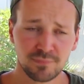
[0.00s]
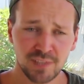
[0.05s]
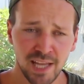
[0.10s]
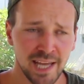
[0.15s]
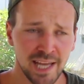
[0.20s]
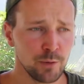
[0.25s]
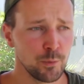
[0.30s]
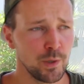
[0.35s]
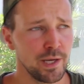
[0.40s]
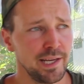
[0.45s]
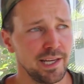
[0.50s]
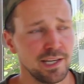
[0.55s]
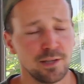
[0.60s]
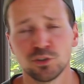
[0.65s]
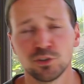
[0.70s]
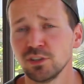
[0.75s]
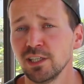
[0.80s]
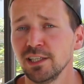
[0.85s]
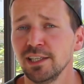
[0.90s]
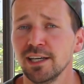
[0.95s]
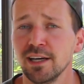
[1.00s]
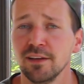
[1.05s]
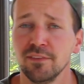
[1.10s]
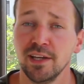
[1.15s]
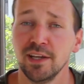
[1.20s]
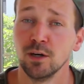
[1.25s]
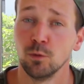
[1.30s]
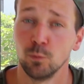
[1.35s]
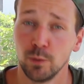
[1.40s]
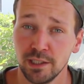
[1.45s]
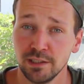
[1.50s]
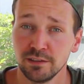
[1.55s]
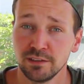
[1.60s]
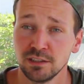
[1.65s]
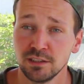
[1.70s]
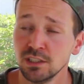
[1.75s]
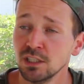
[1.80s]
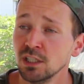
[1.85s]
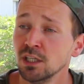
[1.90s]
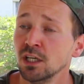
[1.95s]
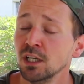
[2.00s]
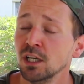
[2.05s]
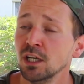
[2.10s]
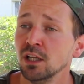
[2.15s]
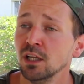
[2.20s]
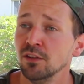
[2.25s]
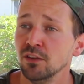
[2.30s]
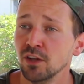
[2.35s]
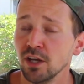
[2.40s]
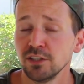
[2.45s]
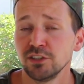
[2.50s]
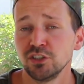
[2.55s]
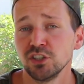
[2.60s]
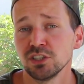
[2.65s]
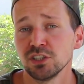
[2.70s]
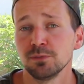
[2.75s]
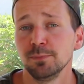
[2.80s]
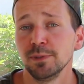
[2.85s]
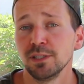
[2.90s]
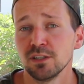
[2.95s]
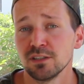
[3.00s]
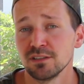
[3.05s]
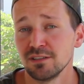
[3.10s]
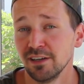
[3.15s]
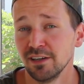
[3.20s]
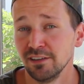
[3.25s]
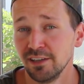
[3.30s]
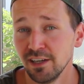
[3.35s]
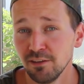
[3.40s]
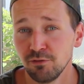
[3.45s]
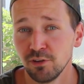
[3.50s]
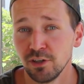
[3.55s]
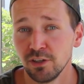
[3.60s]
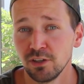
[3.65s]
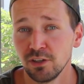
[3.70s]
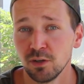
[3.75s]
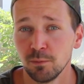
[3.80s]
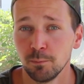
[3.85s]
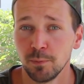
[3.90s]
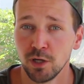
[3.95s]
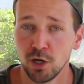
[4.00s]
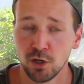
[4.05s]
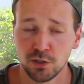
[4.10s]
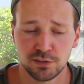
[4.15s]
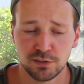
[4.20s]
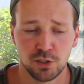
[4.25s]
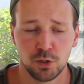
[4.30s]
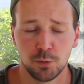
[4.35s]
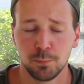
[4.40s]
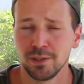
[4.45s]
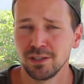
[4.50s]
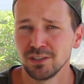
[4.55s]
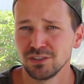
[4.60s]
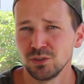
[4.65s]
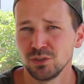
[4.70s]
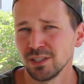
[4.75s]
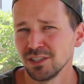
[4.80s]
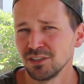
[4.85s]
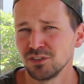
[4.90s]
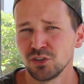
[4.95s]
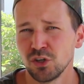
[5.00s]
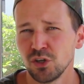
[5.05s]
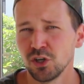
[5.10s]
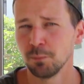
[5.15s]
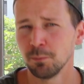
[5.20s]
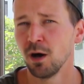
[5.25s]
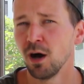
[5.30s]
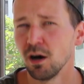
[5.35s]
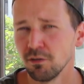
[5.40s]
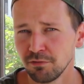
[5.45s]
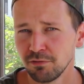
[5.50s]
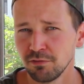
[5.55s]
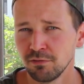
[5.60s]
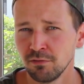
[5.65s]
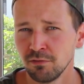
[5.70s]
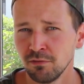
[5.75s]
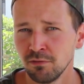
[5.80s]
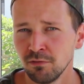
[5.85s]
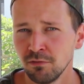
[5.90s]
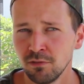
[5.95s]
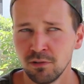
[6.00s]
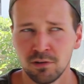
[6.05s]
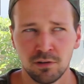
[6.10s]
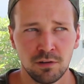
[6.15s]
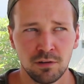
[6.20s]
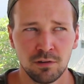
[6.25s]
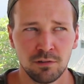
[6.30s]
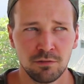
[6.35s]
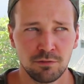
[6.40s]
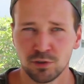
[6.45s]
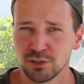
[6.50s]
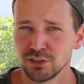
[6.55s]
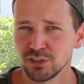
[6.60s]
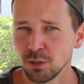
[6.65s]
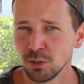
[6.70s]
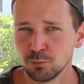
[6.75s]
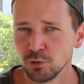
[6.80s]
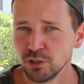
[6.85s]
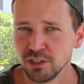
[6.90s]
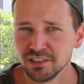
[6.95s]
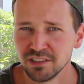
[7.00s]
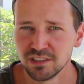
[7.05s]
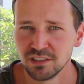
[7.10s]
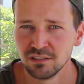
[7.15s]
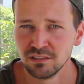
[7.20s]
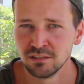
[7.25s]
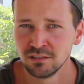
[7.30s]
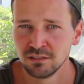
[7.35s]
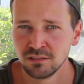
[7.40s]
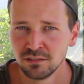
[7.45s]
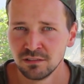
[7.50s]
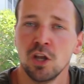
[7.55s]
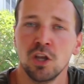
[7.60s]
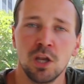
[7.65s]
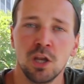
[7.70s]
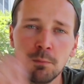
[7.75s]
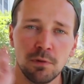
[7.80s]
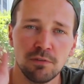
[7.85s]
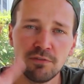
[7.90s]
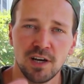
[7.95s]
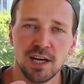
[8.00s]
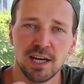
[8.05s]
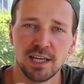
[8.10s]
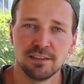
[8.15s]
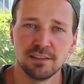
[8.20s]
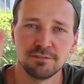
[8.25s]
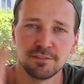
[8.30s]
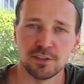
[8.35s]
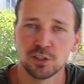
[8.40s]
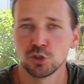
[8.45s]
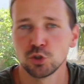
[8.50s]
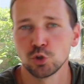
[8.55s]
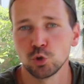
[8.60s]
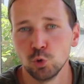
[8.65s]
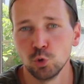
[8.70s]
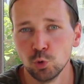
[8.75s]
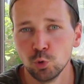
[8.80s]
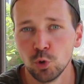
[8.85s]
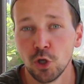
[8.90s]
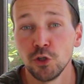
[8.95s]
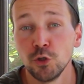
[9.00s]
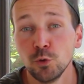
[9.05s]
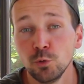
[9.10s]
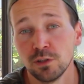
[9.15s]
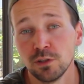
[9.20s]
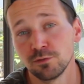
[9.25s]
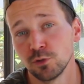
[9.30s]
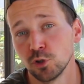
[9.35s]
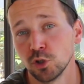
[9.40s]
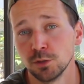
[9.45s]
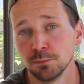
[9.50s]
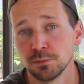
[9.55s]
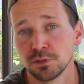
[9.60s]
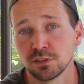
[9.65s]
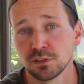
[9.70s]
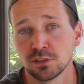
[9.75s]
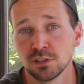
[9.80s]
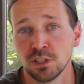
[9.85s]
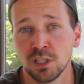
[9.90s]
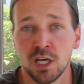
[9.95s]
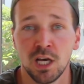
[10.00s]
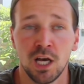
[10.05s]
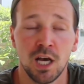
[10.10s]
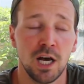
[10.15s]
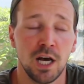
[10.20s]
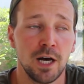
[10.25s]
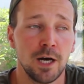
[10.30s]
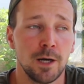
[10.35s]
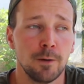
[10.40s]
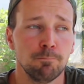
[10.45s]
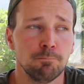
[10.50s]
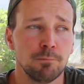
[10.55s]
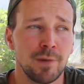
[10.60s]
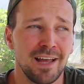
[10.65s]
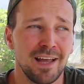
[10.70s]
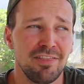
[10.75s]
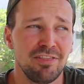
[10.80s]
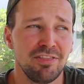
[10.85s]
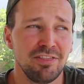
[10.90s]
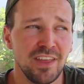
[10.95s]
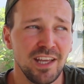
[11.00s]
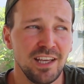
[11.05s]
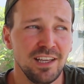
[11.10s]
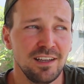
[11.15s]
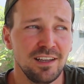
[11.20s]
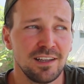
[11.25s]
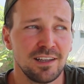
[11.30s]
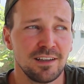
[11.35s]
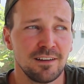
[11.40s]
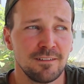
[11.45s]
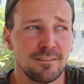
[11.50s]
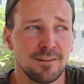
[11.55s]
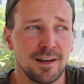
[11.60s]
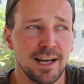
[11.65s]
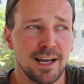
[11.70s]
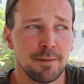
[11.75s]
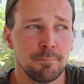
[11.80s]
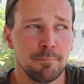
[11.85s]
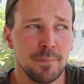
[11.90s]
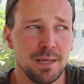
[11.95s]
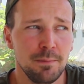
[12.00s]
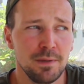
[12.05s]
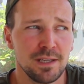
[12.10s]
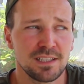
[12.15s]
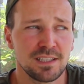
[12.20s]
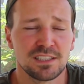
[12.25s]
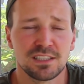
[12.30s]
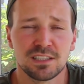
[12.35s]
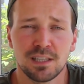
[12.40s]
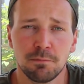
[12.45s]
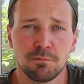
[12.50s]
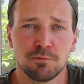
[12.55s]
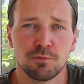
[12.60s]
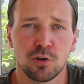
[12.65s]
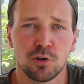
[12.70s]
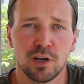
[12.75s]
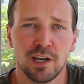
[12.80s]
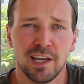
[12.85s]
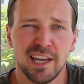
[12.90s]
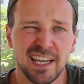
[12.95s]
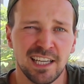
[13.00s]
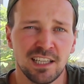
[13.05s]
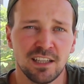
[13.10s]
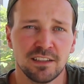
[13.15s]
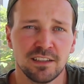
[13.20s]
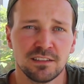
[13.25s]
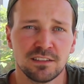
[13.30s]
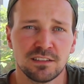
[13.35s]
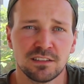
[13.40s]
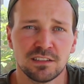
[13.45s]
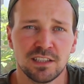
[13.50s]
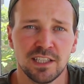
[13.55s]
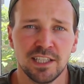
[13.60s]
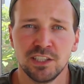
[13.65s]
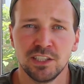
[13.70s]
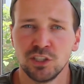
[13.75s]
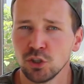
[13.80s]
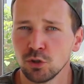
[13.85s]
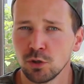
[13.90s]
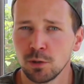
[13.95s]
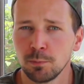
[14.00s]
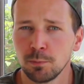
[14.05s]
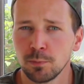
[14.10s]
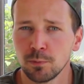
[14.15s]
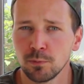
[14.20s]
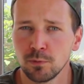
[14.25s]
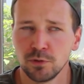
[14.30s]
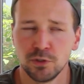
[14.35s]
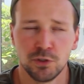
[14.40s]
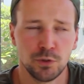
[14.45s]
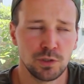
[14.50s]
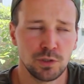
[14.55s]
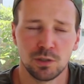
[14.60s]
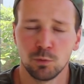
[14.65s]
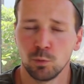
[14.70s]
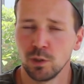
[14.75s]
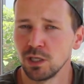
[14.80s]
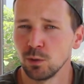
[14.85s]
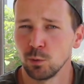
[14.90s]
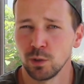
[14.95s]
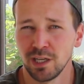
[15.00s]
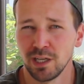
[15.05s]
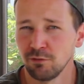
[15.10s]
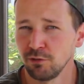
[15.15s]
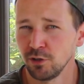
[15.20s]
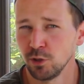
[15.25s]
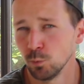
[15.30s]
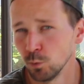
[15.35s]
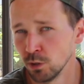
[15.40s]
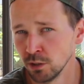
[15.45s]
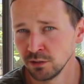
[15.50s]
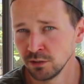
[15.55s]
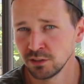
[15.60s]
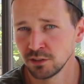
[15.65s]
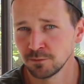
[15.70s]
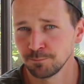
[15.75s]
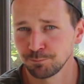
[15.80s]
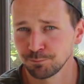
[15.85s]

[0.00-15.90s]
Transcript: Anyway, in Australia they are weird, not just because they're different, but also because you can turn them off for some reason. Number 5, school uniforms. I think maybe except for England, in Europe you can wear whatever you want.